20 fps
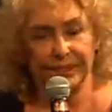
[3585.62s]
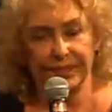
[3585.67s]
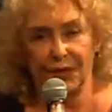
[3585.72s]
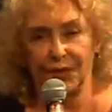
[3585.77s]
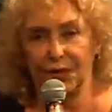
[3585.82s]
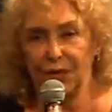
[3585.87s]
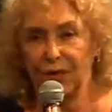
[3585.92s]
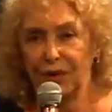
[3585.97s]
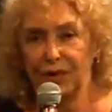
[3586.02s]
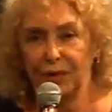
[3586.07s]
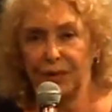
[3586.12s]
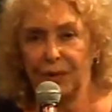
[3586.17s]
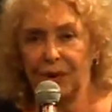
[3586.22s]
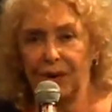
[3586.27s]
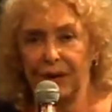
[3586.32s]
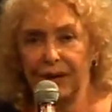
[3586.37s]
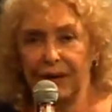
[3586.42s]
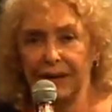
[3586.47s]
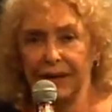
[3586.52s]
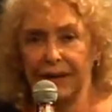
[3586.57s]
four in the
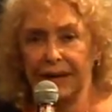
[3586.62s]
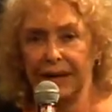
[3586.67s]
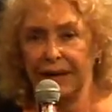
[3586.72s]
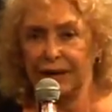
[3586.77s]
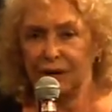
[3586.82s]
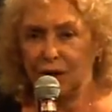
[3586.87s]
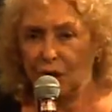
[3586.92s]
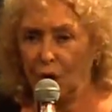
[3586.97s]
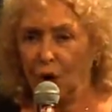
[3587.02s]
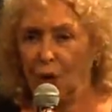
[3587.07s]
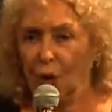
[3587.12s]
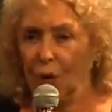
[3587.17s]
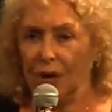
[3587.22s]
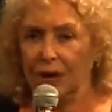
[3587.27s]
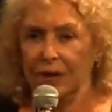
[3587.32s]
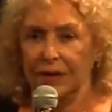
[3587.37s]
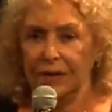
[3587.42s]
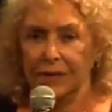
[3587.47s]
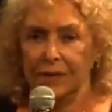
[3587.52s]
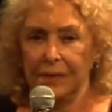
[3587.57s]
morning and go.
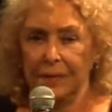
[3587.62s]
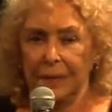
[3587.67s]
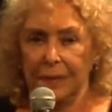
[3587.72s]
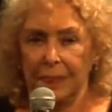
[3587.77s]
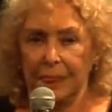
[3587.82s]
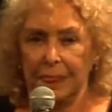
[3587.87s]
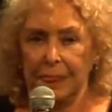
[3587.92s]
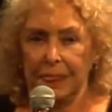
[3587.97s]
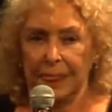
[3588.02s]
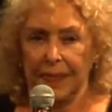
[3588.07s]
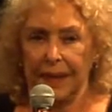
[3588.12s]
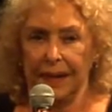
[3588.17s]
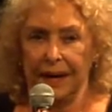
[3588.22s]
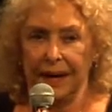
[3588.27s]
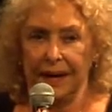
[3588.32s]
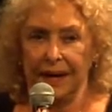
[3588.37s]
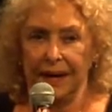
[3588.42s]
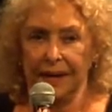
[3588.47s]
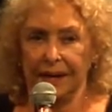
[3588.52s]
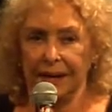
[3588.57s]

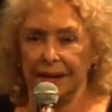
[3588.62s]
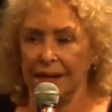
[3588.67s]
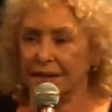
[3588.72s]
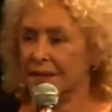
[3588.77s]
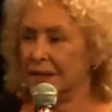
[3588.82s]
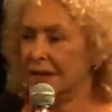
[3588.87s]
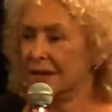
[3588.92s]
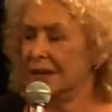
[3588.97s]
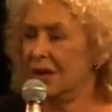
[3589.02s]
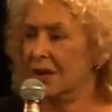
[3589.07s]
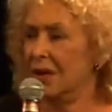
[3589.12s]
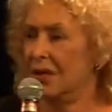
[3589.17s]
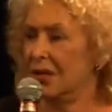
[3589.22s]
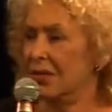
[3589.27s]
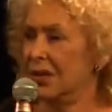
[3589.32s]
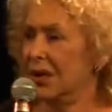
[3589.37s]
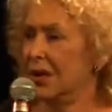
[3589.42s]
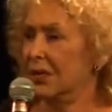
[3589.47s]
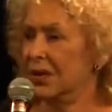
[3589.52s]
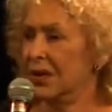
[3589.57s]
And he said, no,
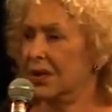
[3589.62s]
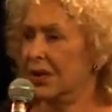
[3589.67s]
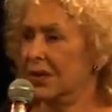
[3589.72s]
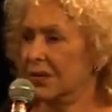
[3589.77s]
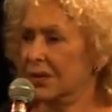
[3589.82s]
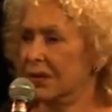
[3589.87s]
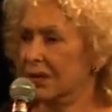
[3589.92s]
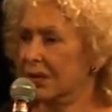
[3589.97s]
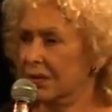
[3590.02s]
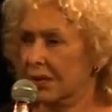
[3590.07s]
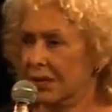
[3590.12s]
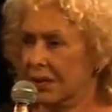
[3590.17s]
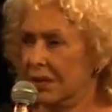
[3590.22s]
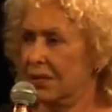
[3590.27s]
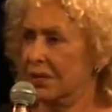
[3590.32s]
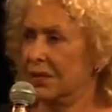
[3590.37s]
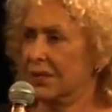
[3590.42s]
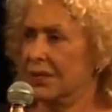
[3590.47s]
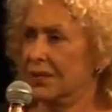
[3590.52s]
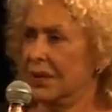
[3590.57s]
no, no, don't
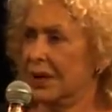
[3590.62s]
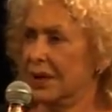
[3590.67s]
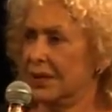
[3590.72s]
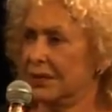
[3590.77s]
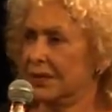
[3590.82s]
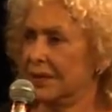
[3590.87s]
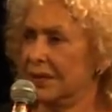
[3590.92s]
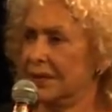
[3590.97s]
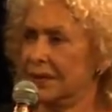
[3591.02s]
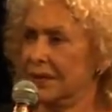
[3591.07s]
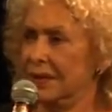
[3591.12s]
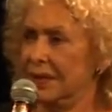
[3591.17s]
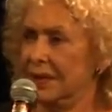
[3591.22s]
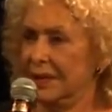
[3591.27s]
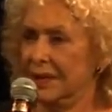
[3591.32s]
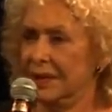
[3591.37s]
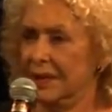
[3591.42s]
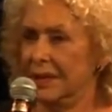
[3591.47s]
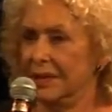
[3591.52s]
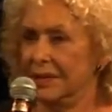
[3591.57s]
go. You have to,
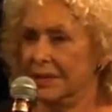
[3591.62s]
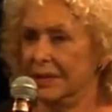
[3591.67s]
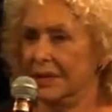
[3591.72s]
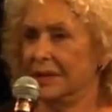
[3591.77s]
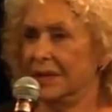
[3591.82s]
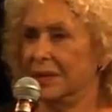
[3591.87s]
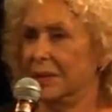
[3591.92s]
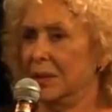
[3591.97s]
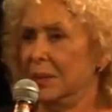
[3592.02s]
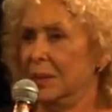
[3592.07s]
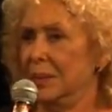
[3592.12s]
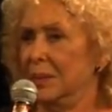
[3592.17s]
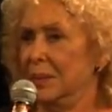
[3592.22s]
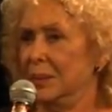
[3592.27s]
uh,